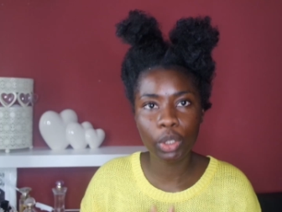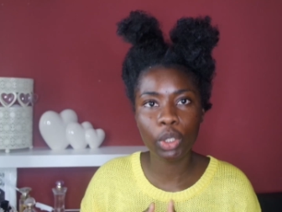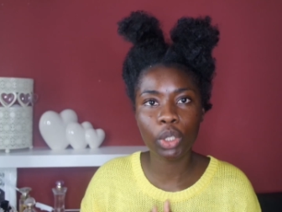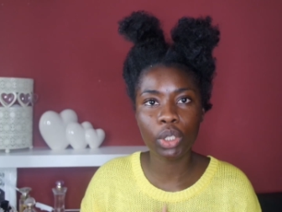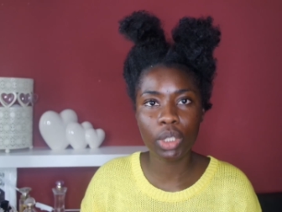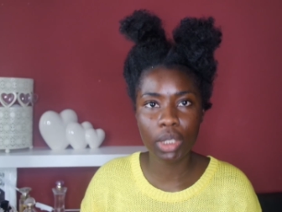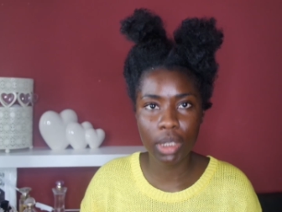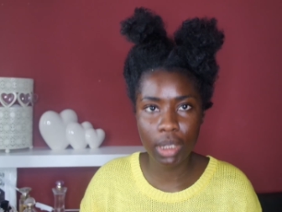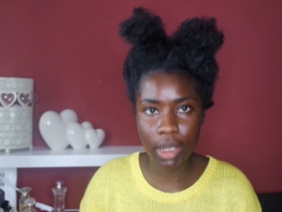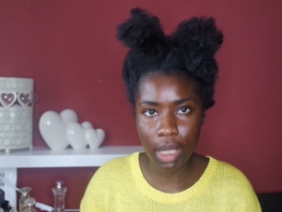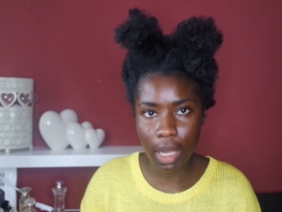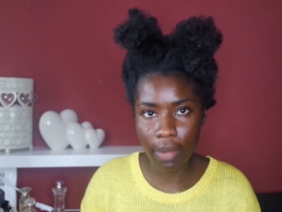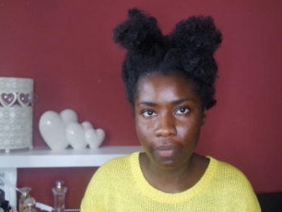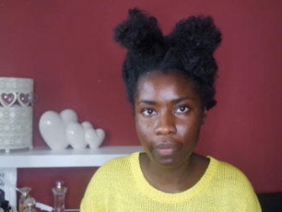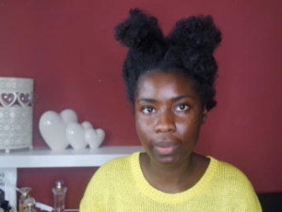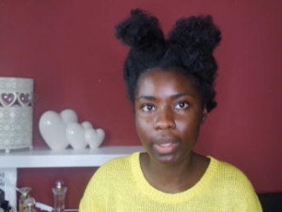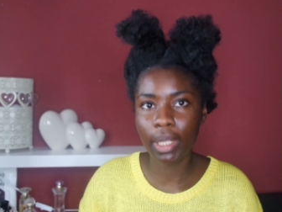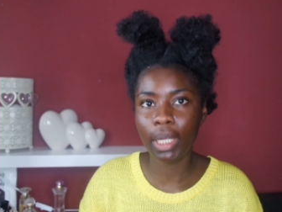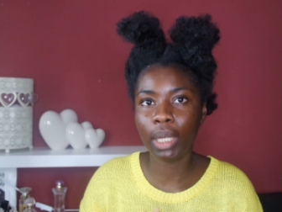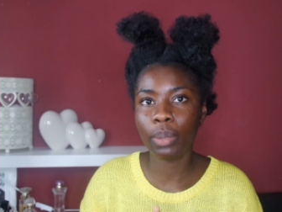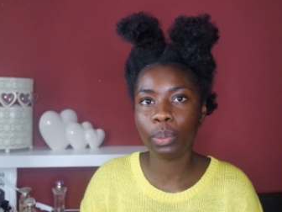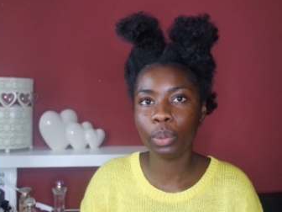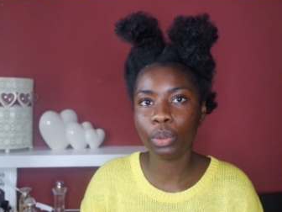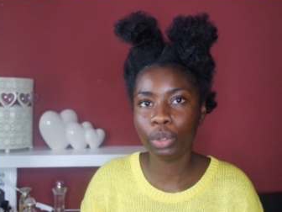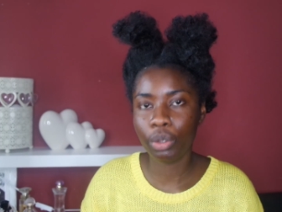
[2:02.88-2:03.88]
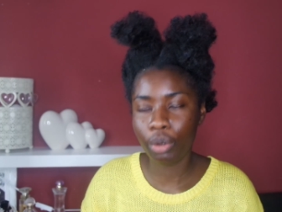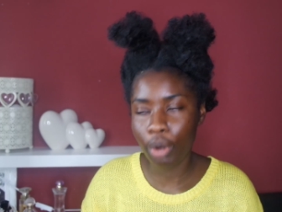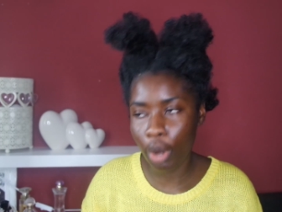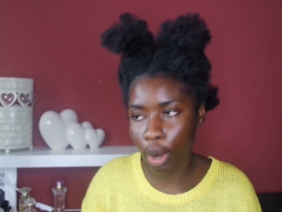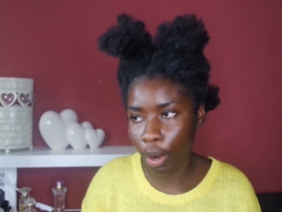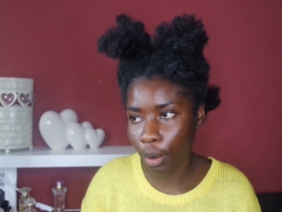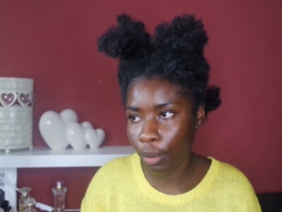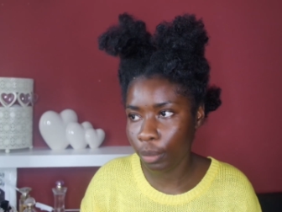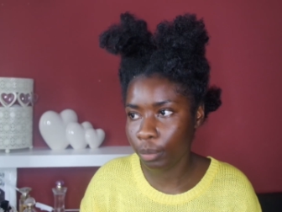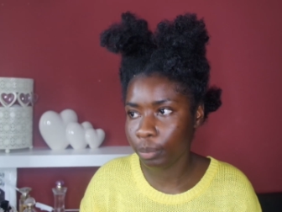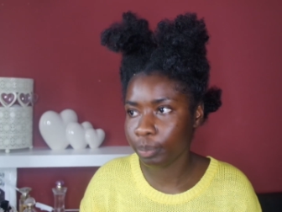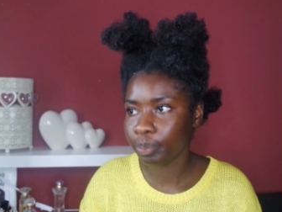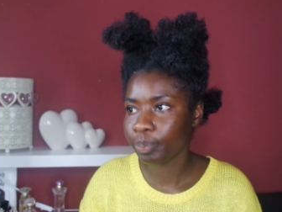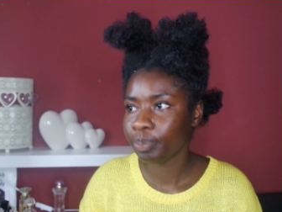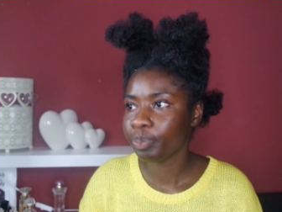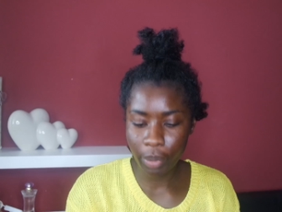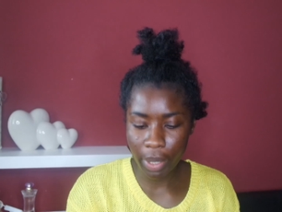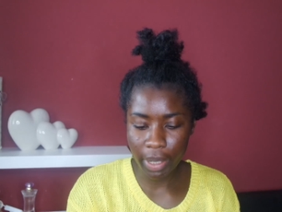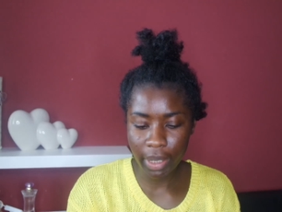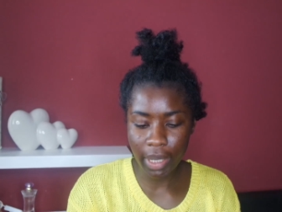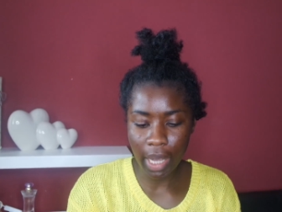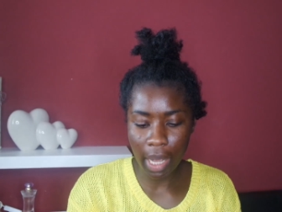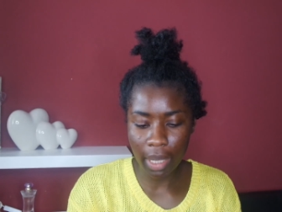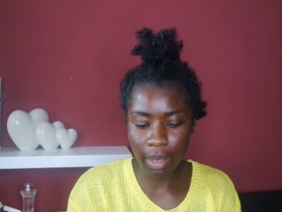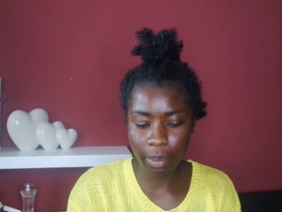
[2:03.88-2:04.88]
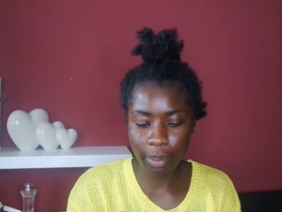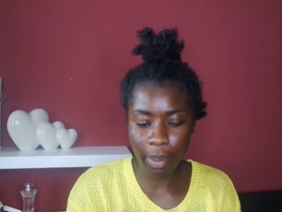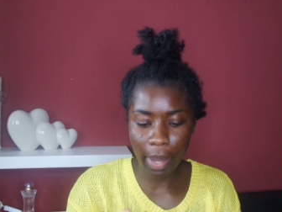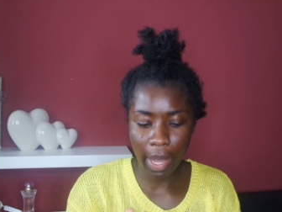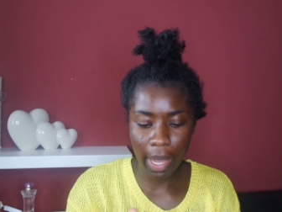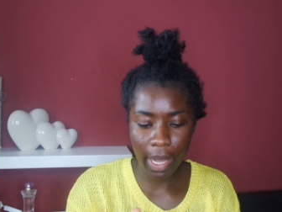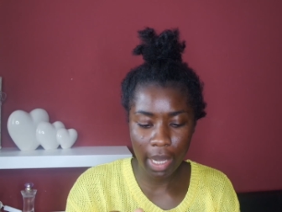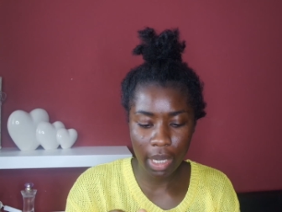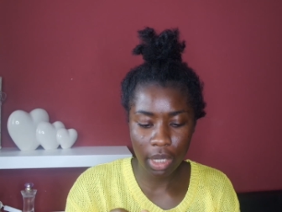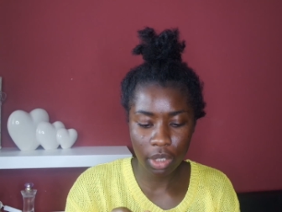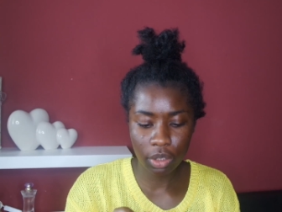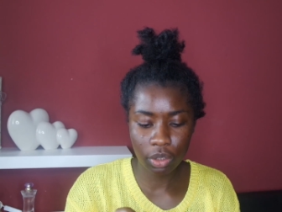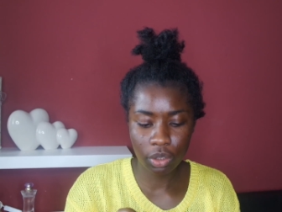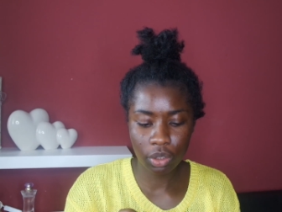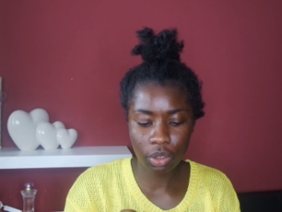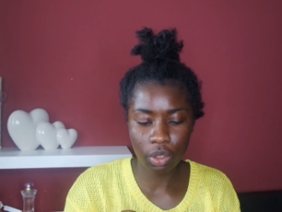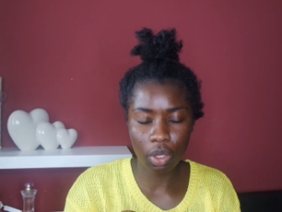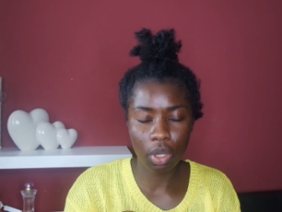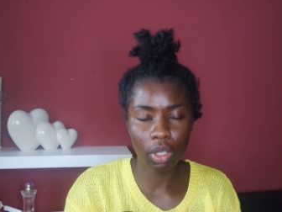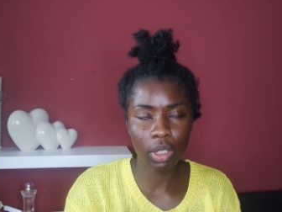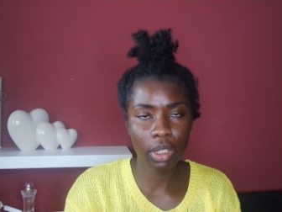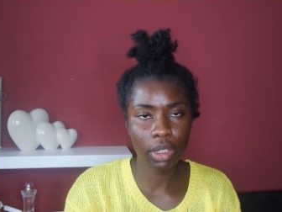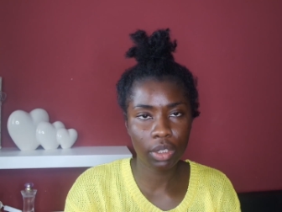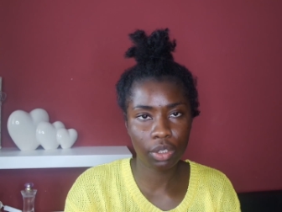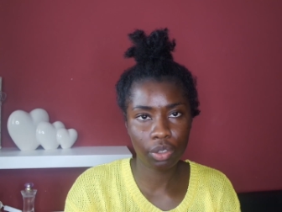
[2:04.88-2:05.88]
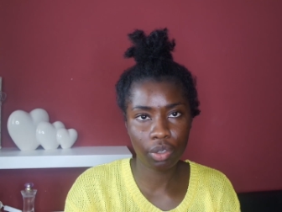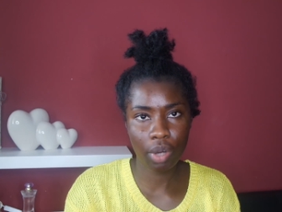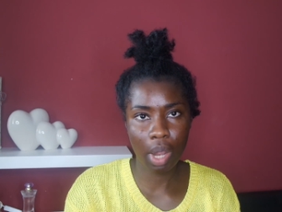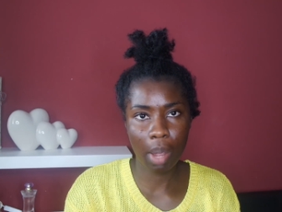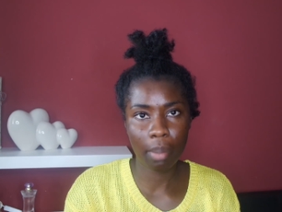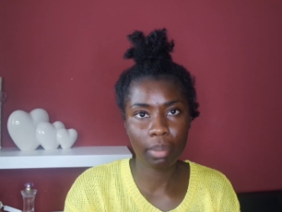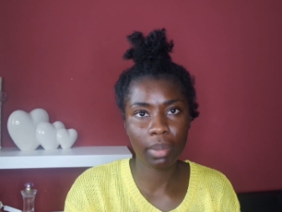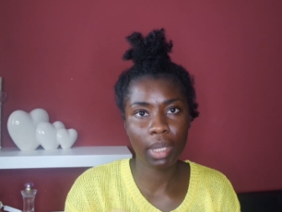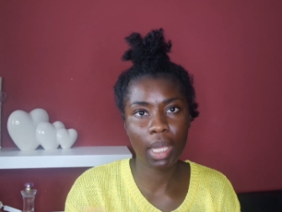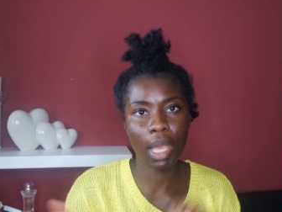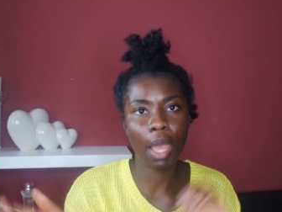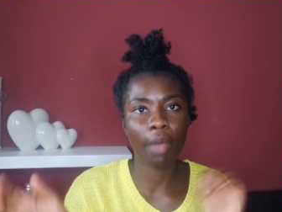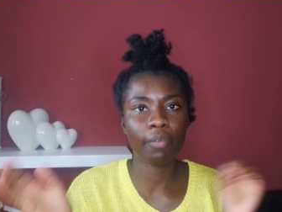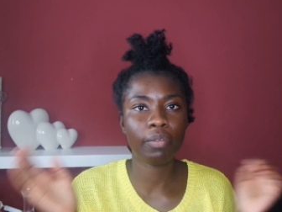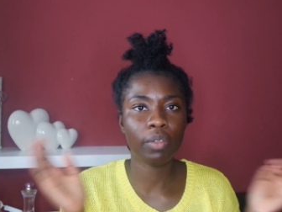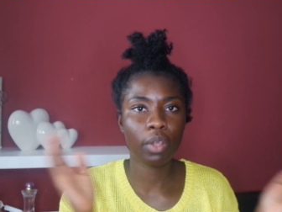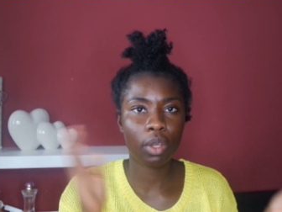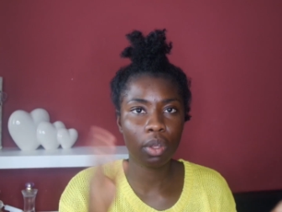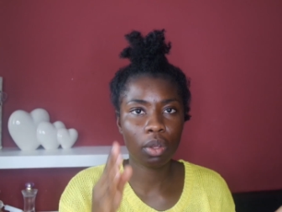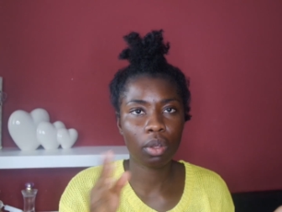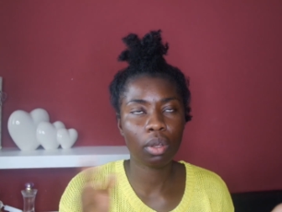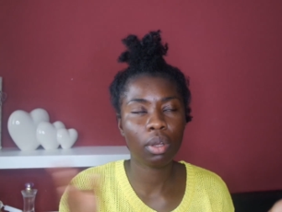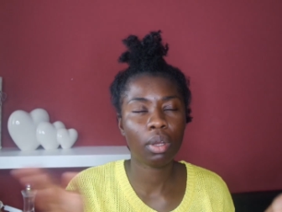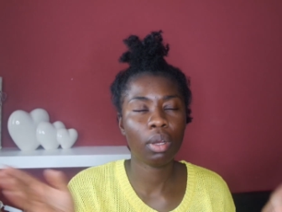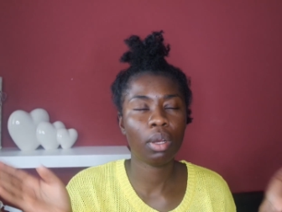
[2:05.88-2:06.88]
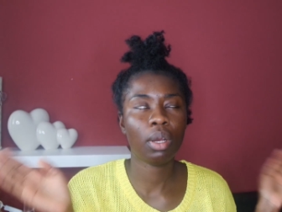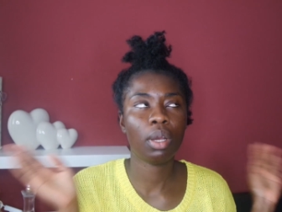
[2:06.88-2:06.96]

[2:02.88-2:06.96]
with good stuff, then it will grow. Braid Gang page on Instagram, they have their